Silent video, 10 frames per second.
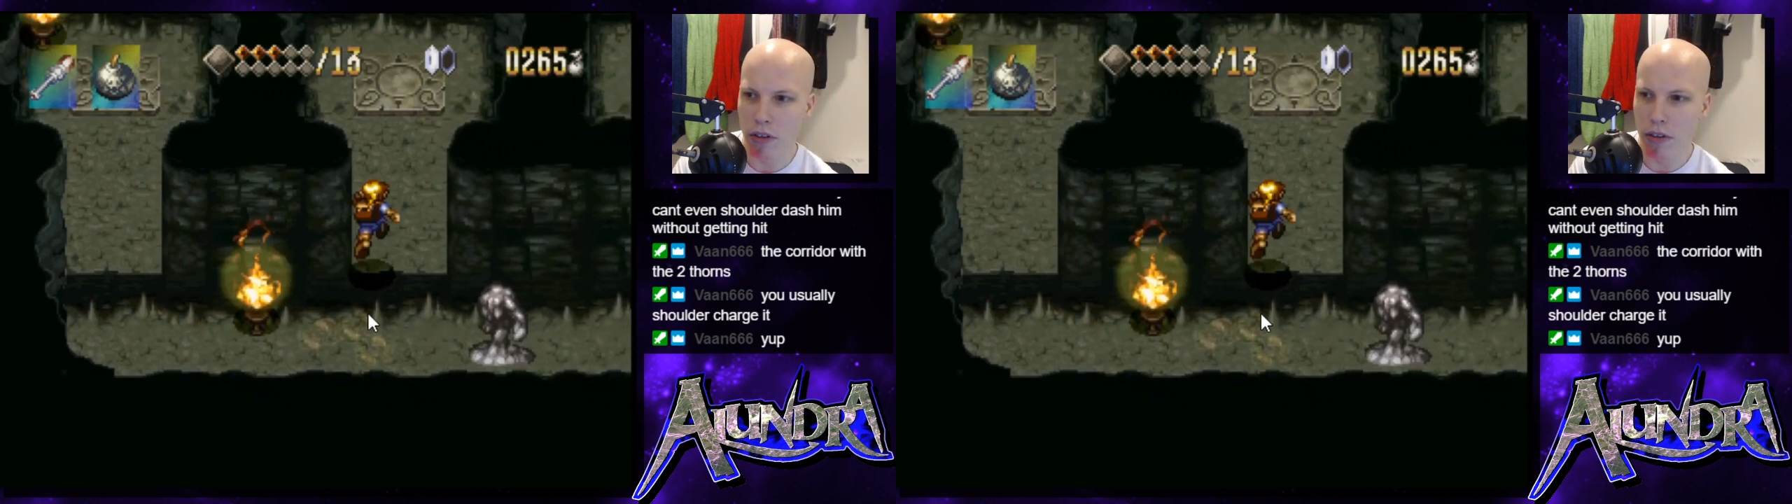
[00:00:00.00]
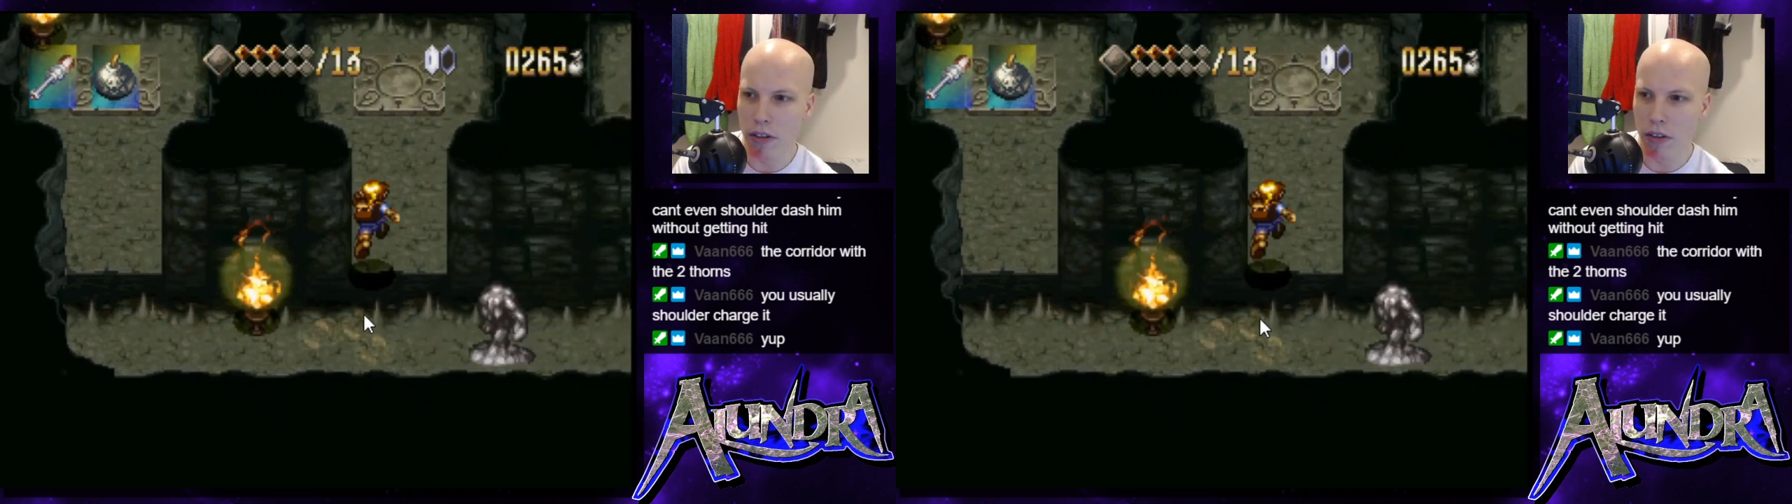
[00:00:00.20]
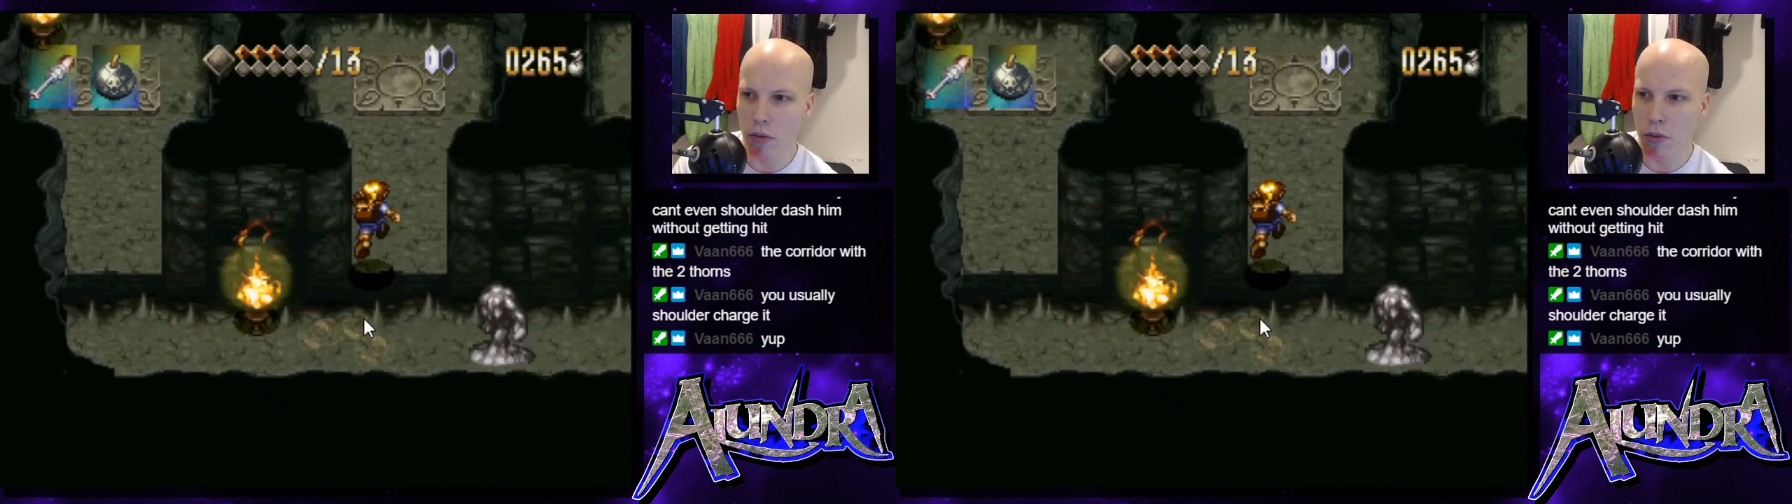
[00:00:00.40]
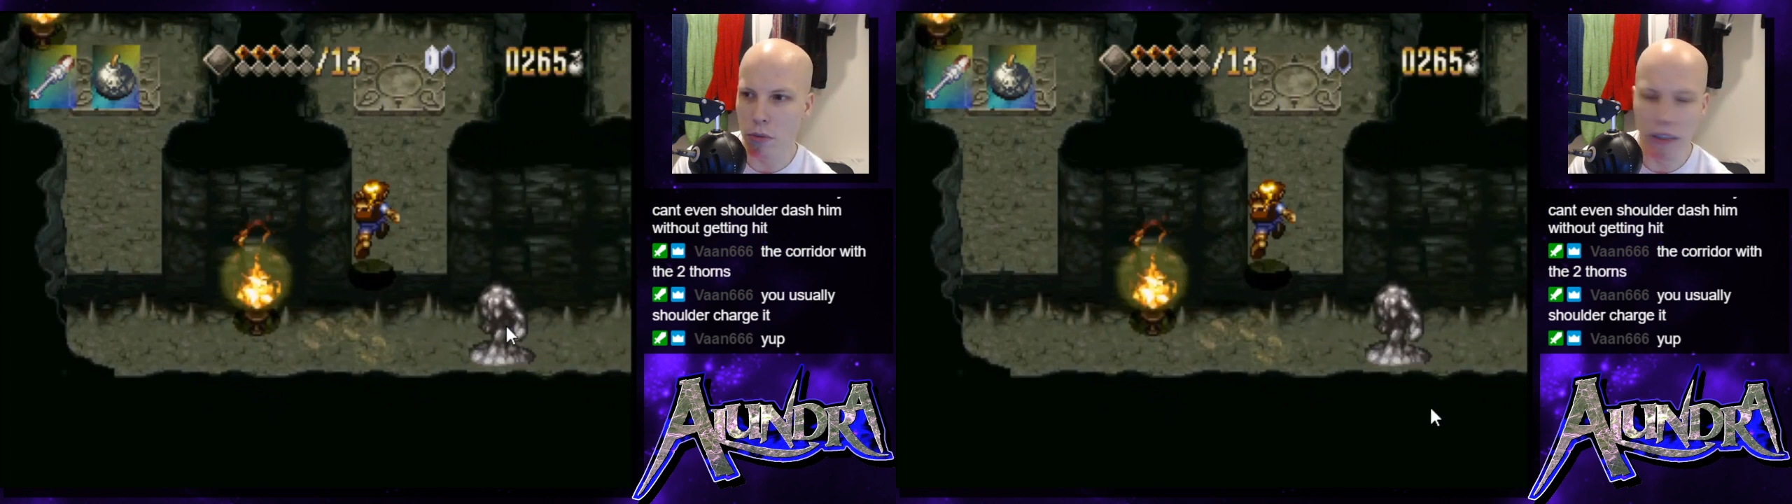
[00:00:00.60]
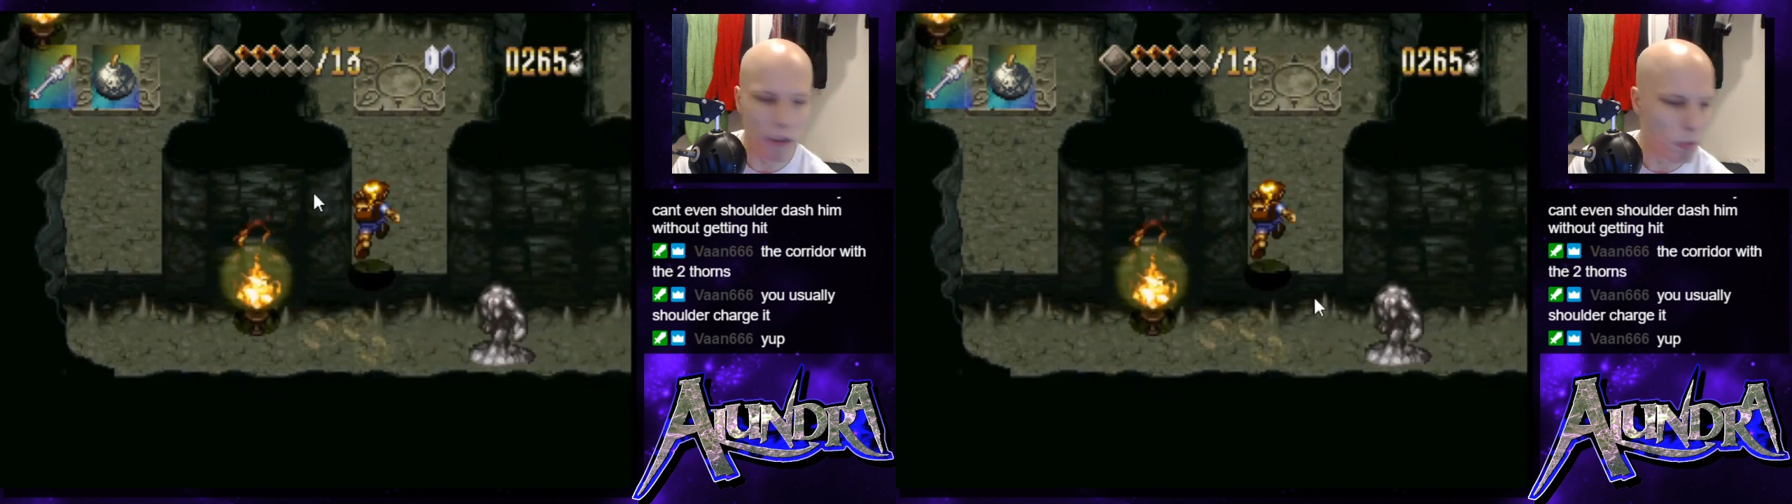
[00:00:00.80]
That's not what you
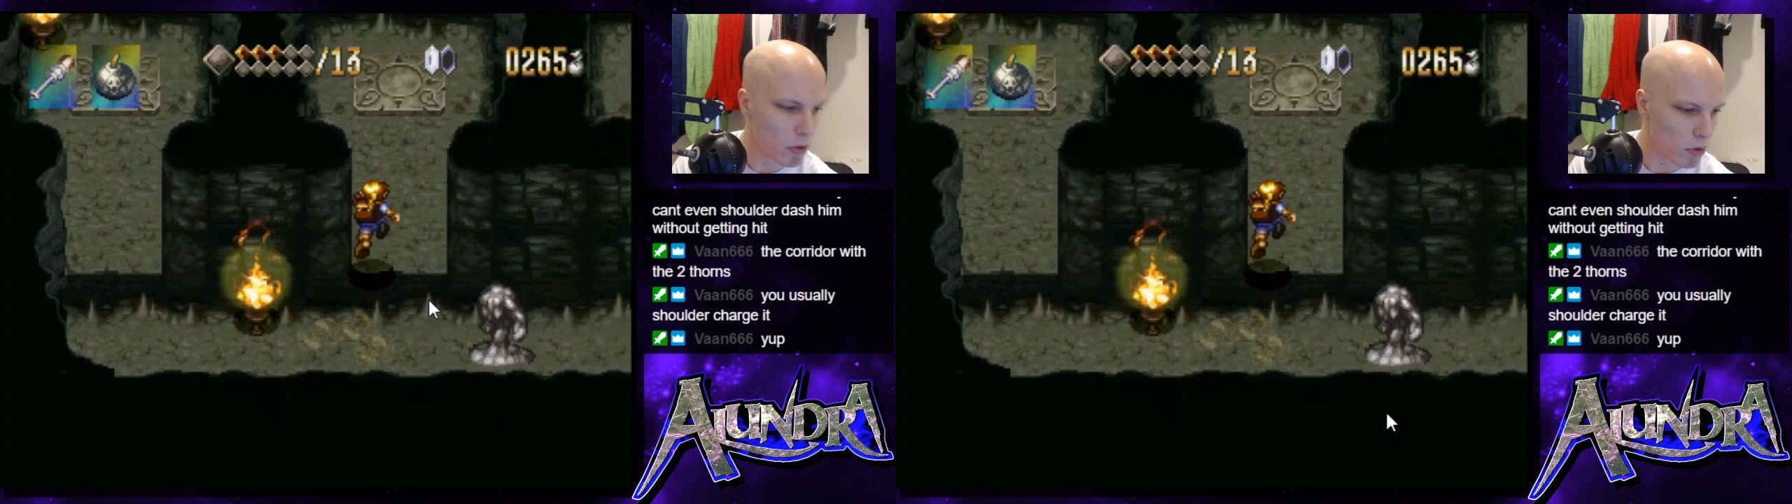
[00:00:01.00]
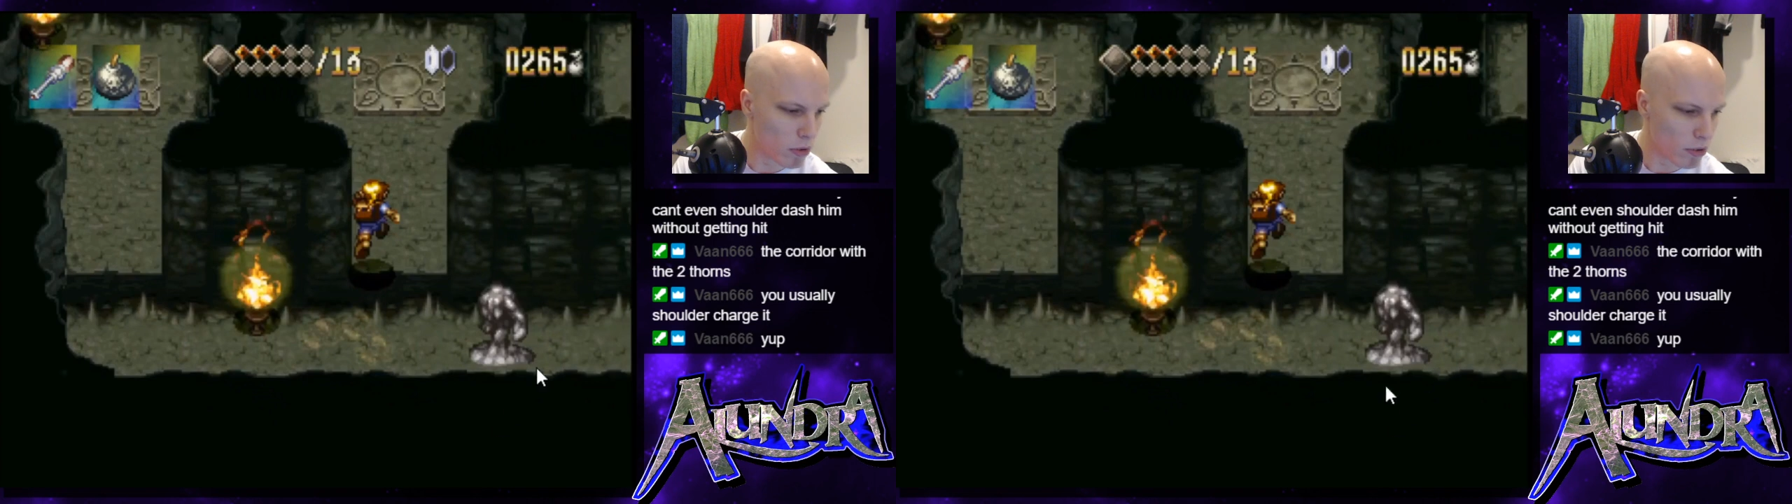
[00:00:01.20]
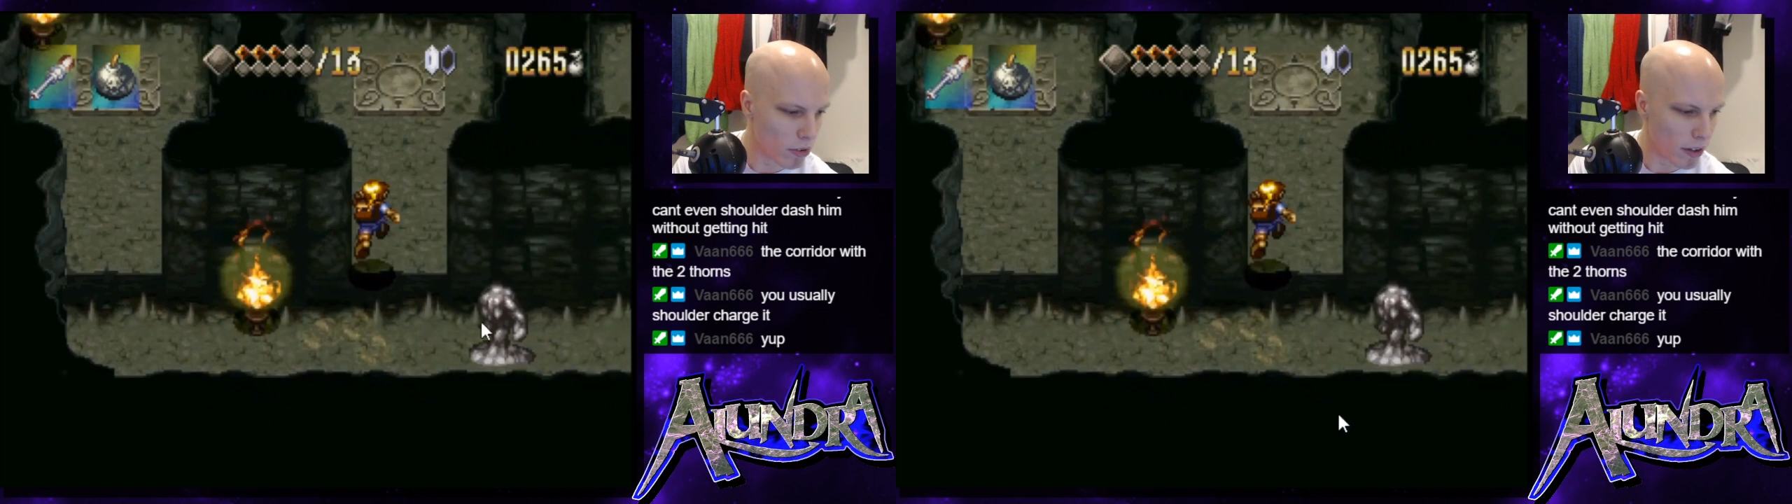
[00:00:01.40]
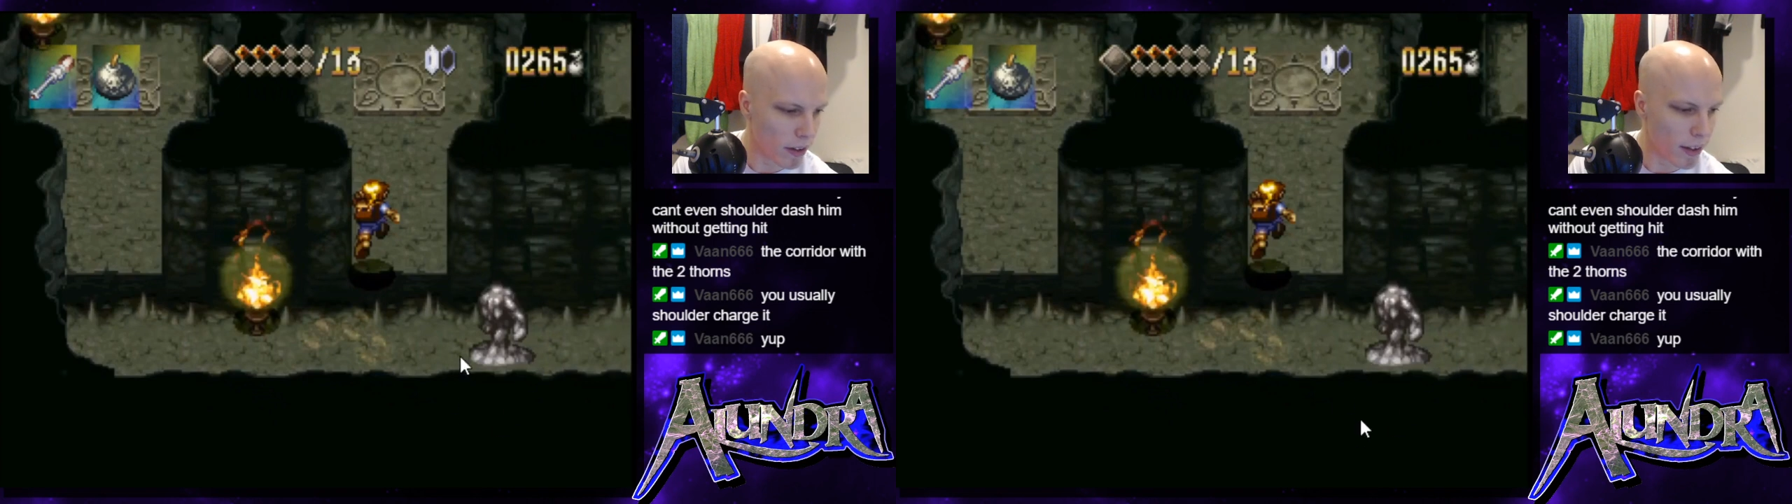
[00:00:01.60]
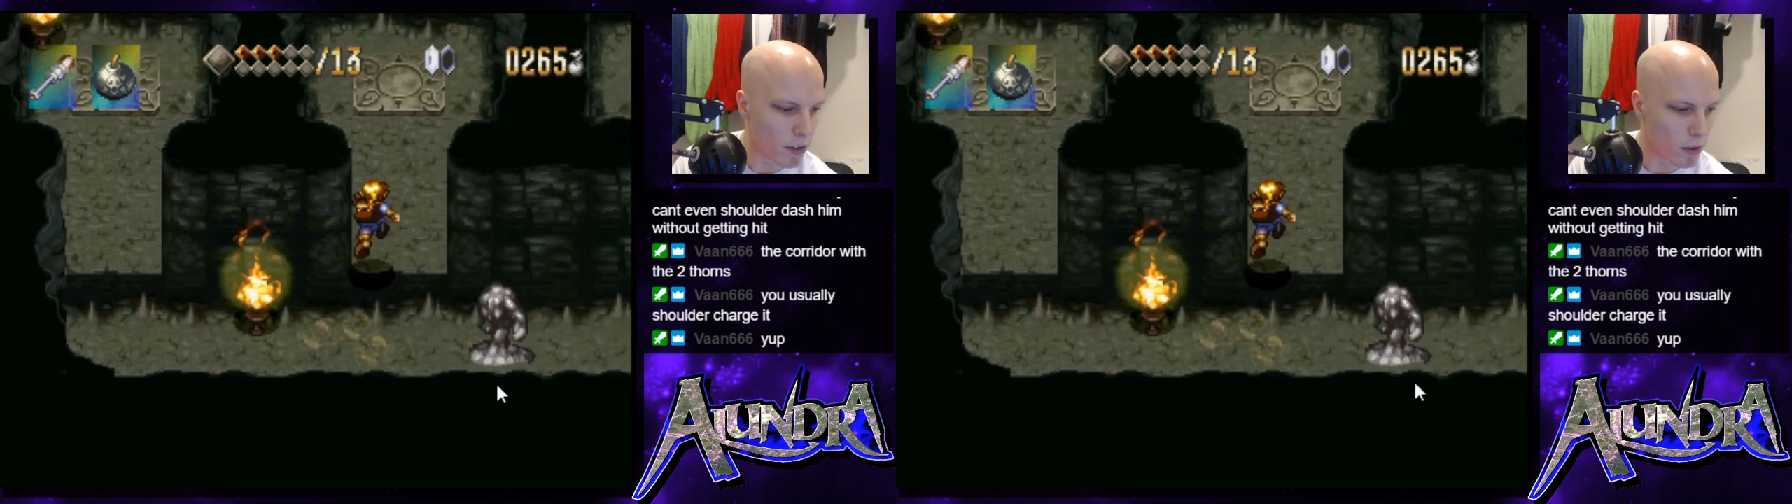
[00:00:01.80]
meant, but you just said that
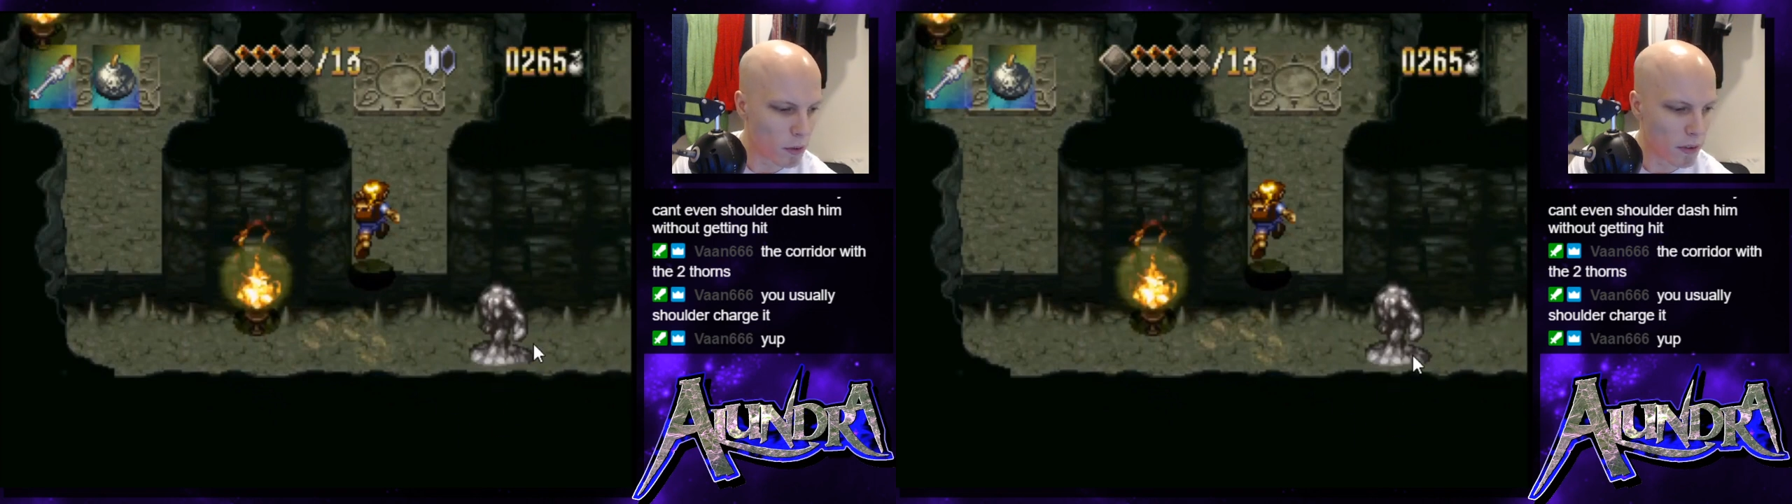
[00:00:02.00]
too.